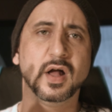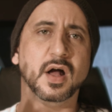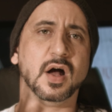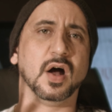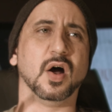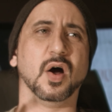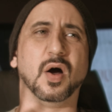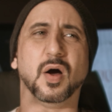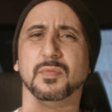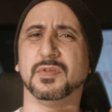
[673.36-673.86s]

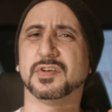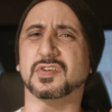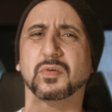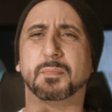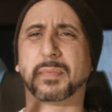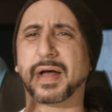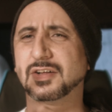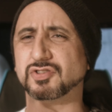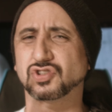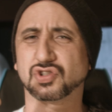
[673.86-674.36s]
This is
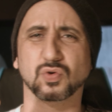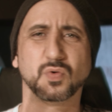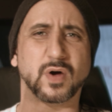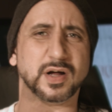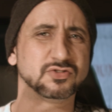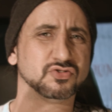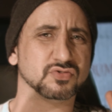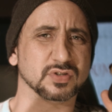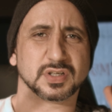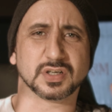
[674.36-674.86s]
about
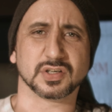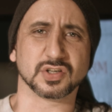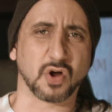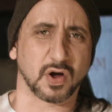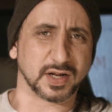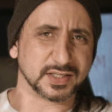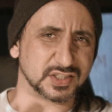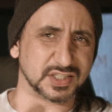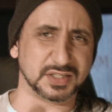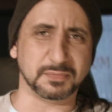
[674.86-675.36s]

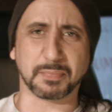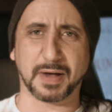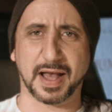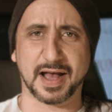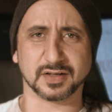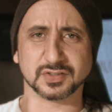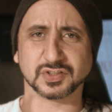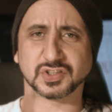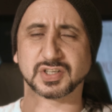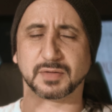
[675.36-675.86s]

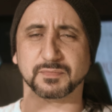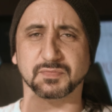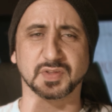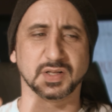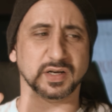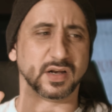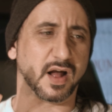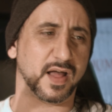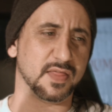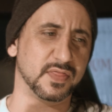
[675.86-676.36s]
£290,
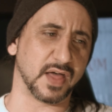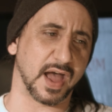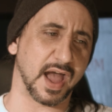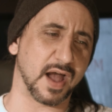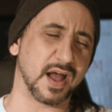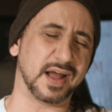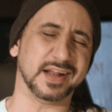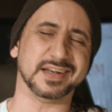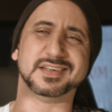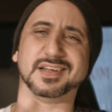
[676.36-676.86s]
something like
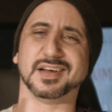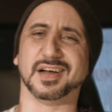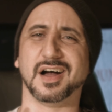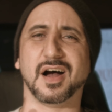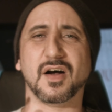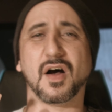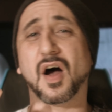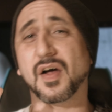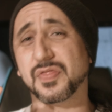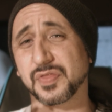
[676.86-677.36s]
that, and
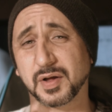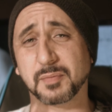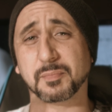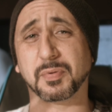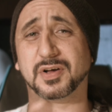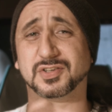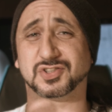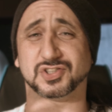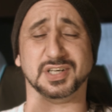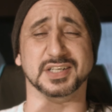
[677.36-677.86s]
I think
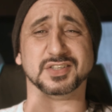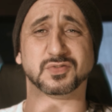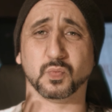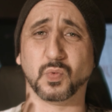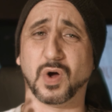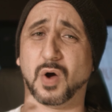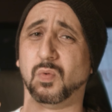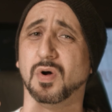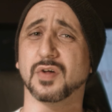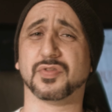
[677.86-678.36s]
personally it's
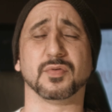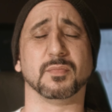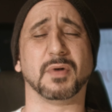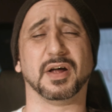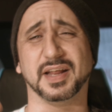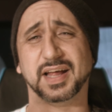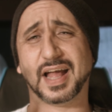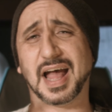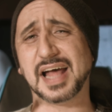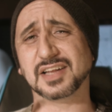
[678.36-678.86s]
well worth the
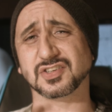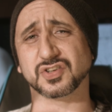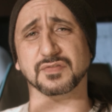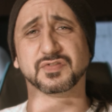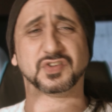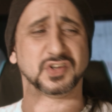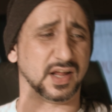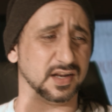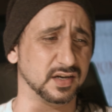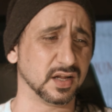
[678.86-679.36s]
money. As
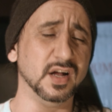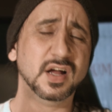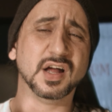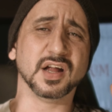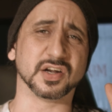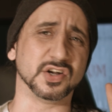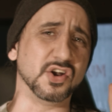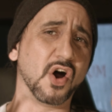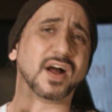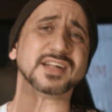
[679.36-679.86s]
I've said,
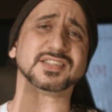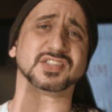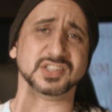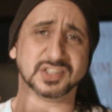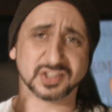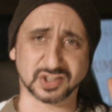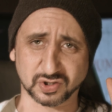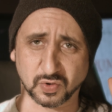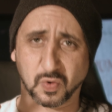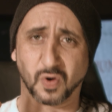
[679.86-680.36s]

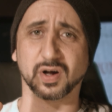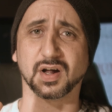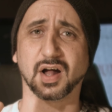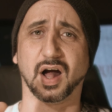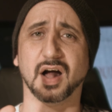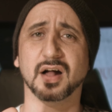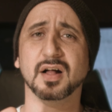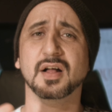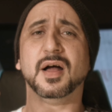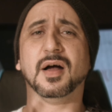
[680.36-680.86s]
nicest
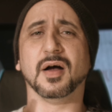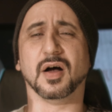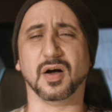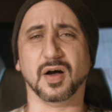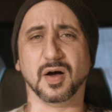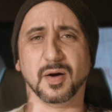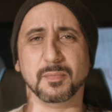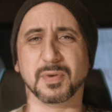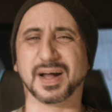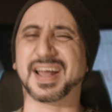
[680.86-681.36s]
squonker,
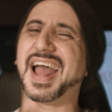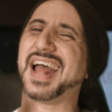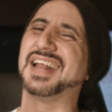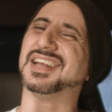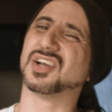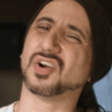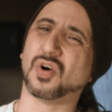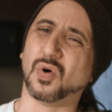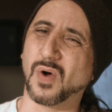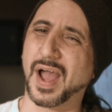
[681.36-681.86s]

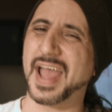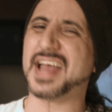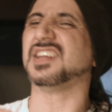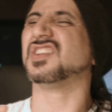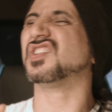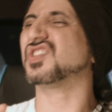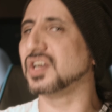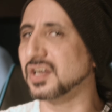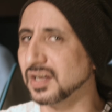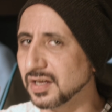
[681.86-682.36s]

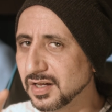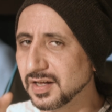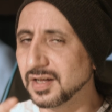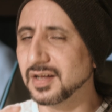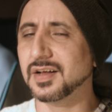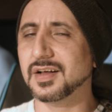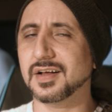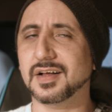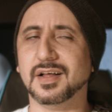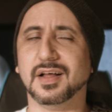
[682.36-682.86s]
mechanical-esque,
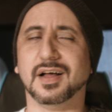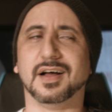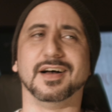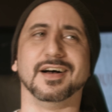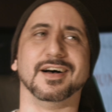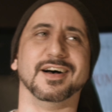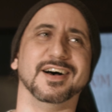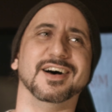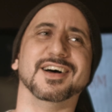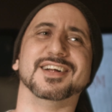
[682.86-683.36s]

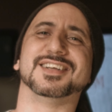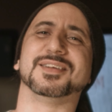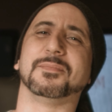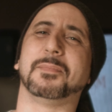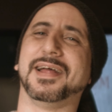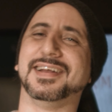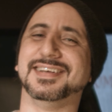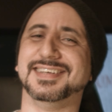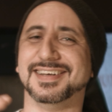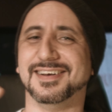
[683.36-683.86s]

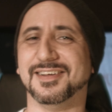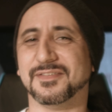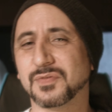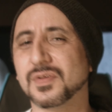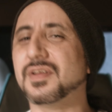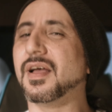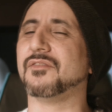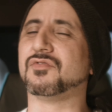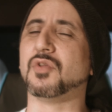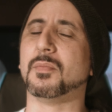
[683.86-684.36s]
depending if
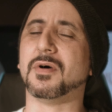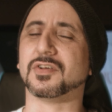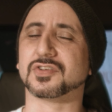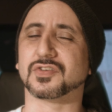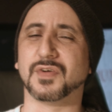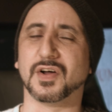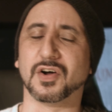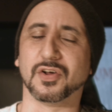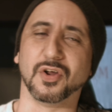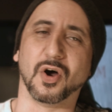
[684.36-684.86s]
you have the
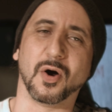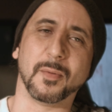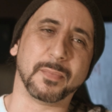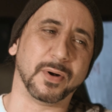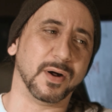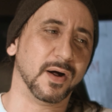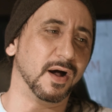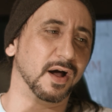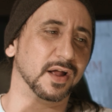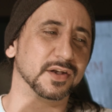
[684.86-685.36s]
MOSFET or not,
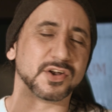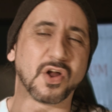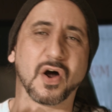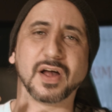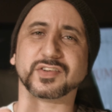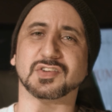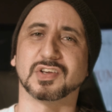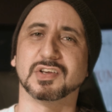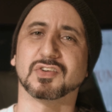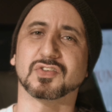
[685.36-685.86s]
but
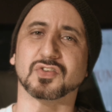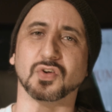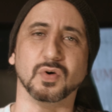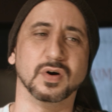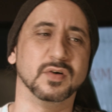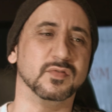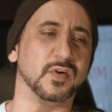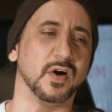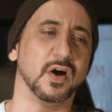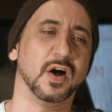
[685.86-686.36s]
nicest
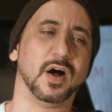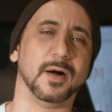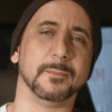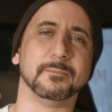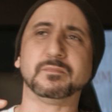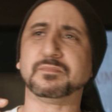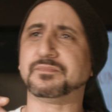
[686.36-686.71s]
sort of